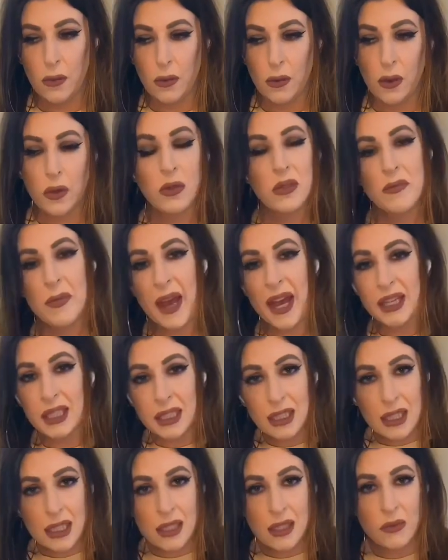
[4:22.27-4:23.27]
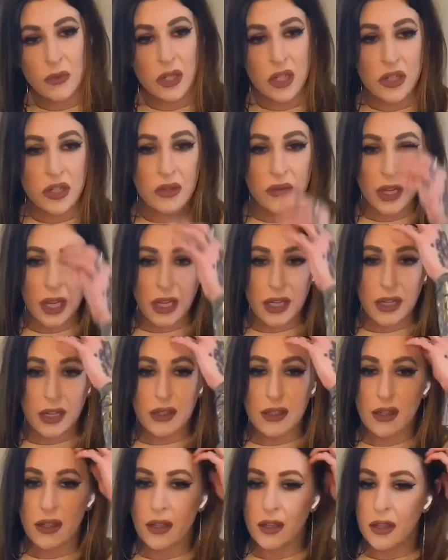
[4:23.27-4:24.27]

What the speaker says: whose bag is this? Where did you get it?